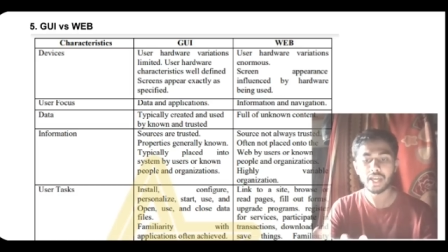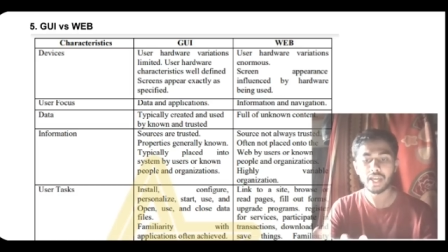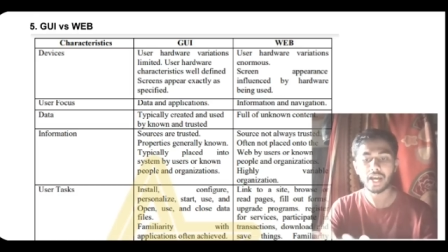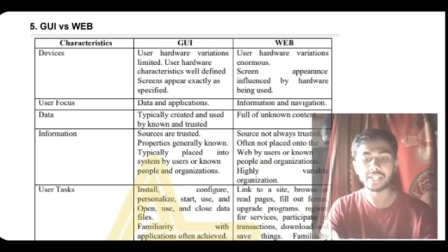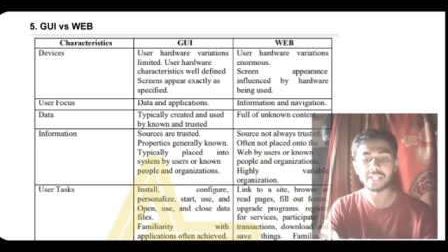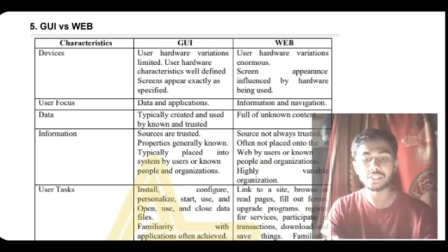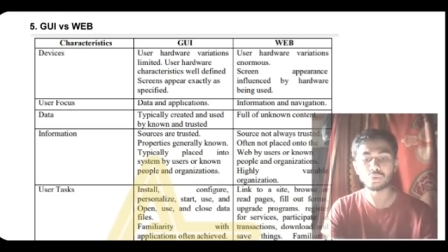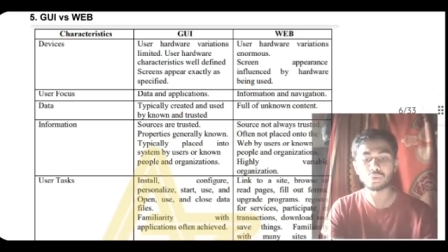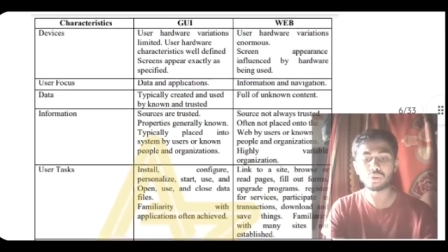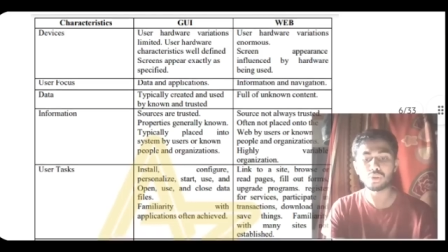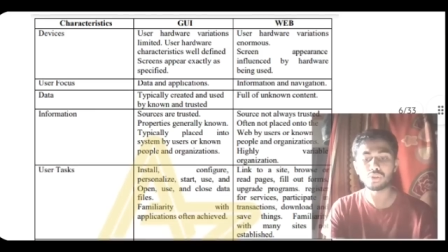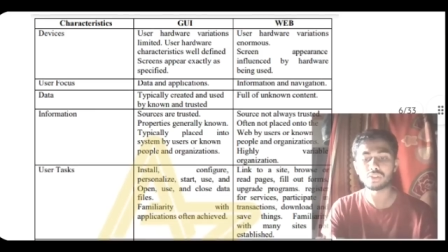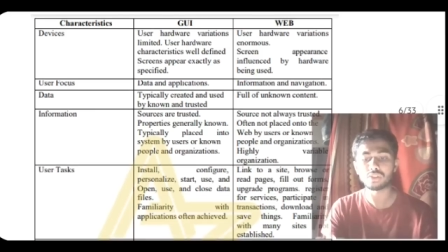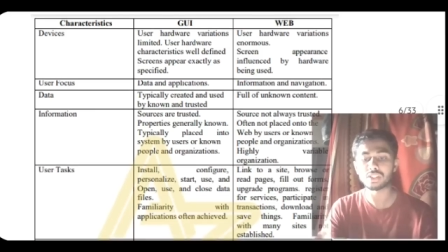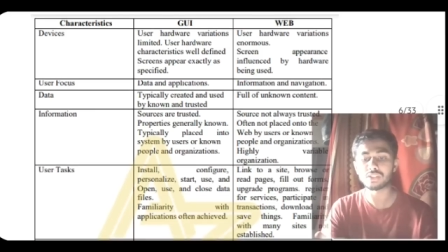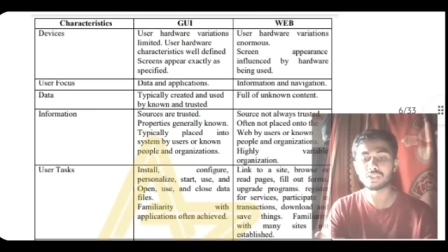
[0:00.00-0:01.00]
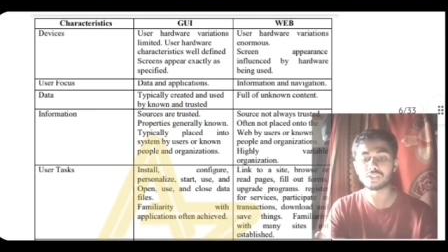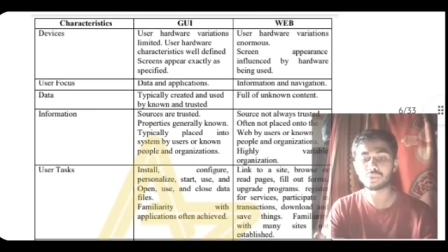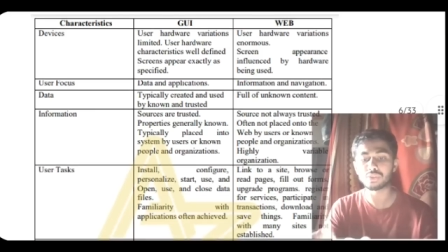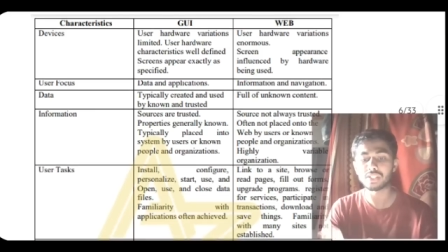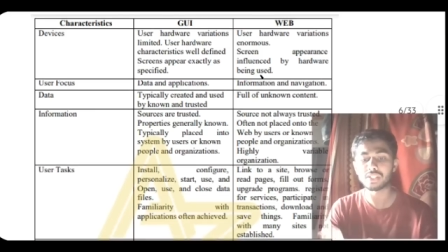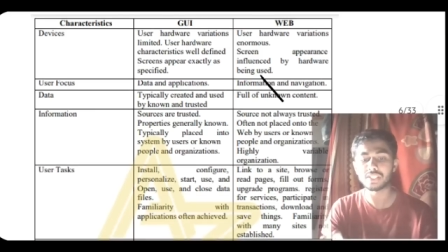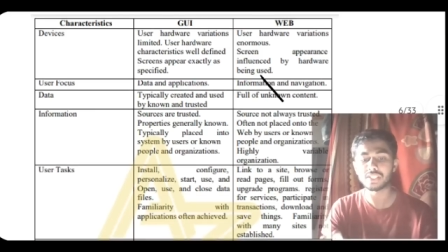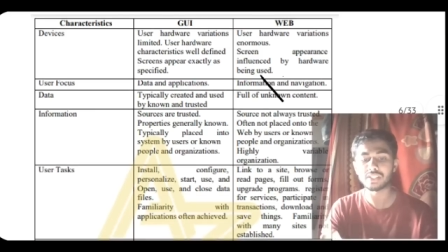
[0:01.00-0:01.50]
As I told you, this is
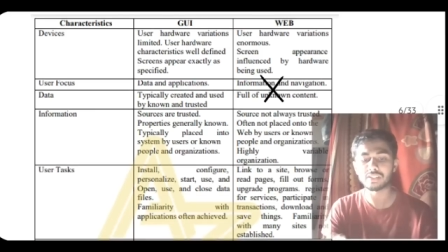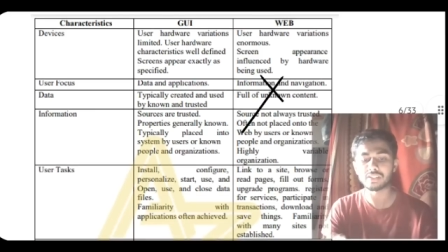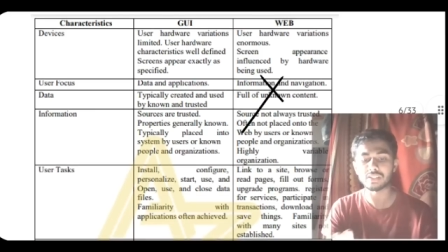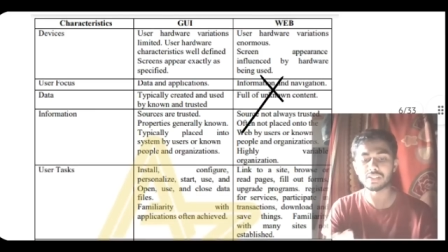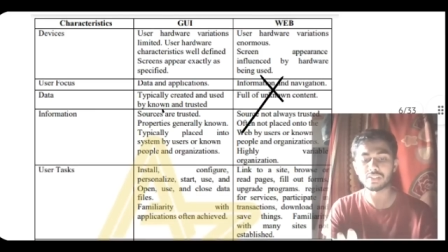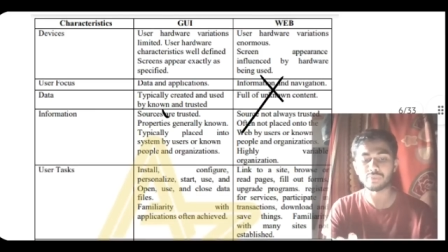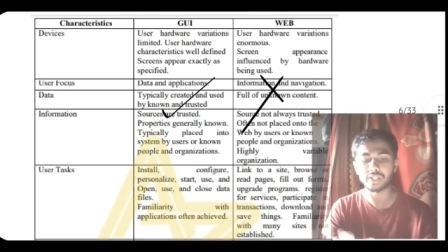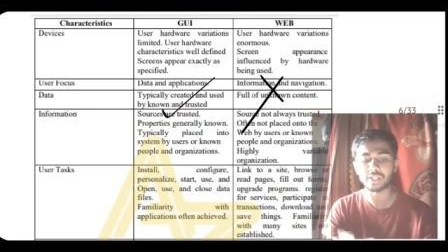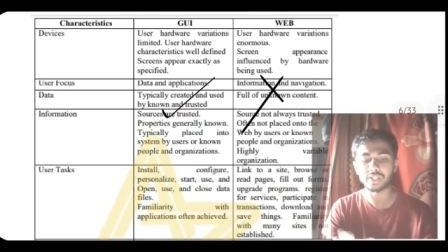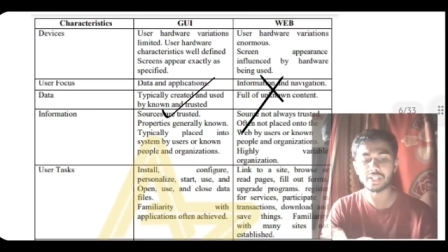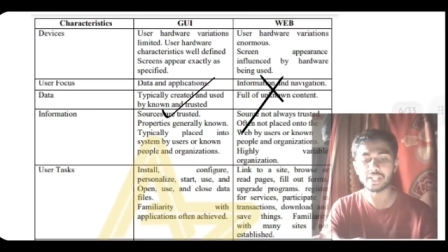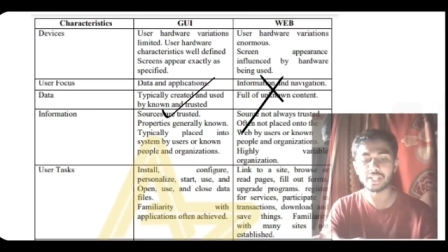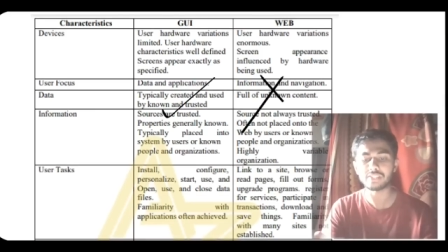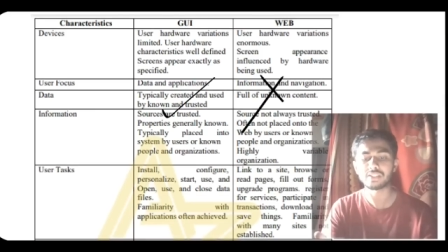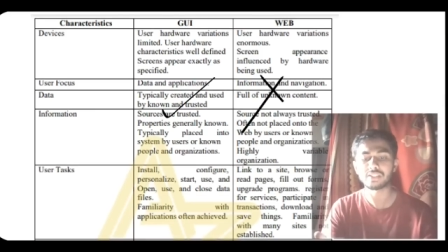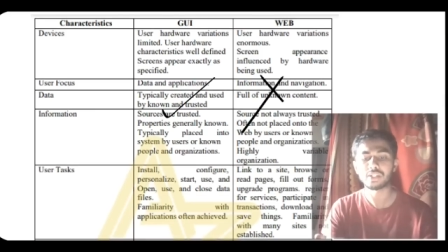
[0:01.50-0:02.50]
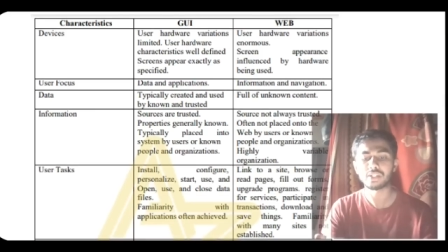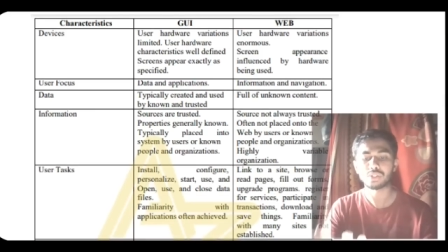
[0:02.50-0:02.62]
useless and this is very nice.